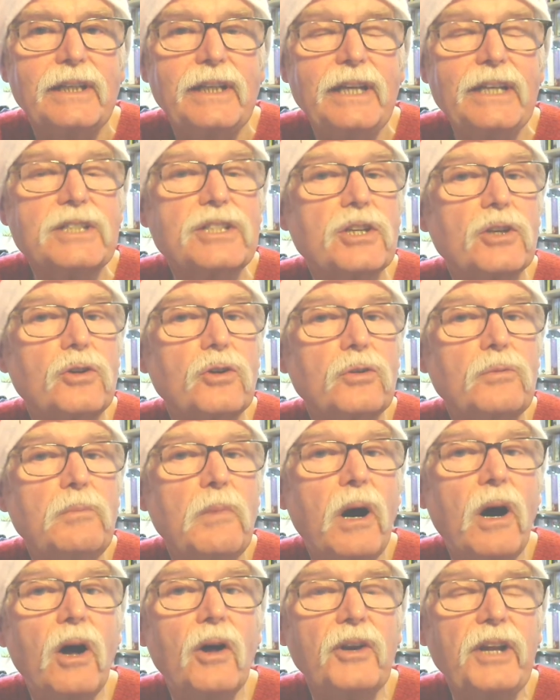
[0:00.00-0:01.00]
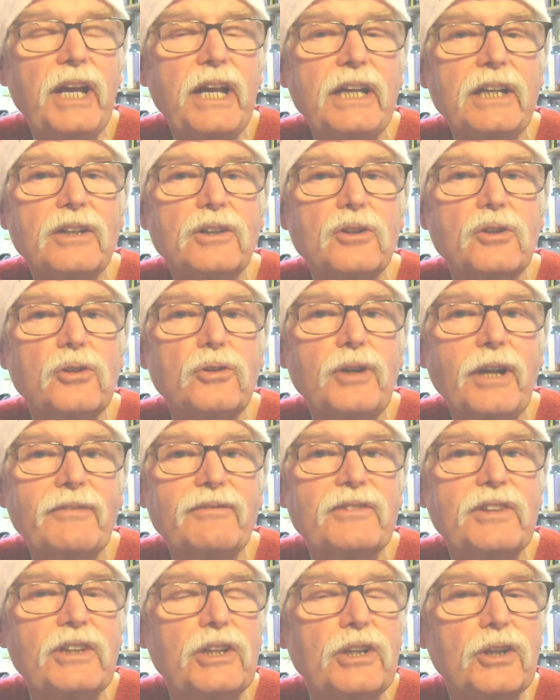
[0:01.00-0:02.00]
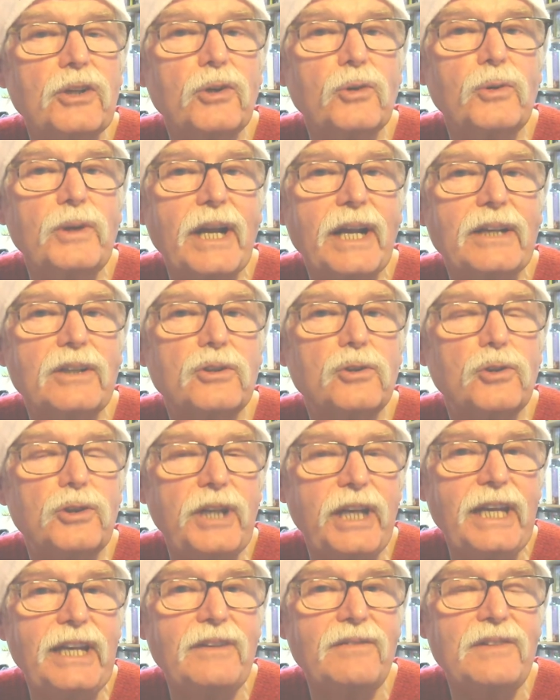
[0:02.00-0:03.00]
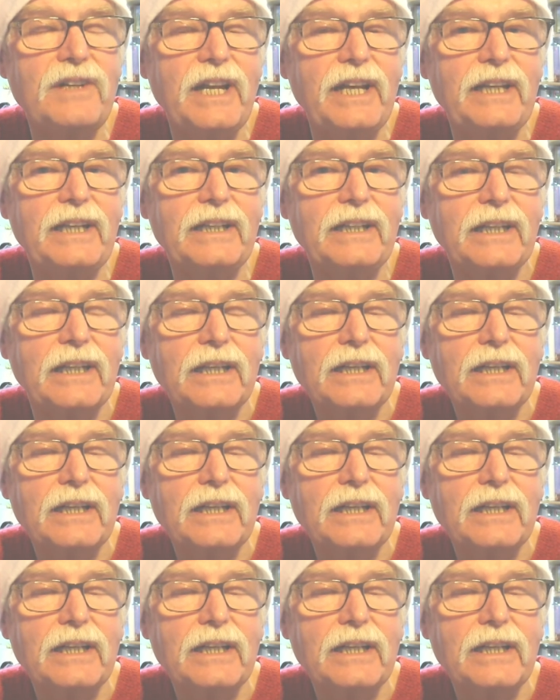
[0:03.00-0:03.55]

It's a good morning, good afternoon, and good evening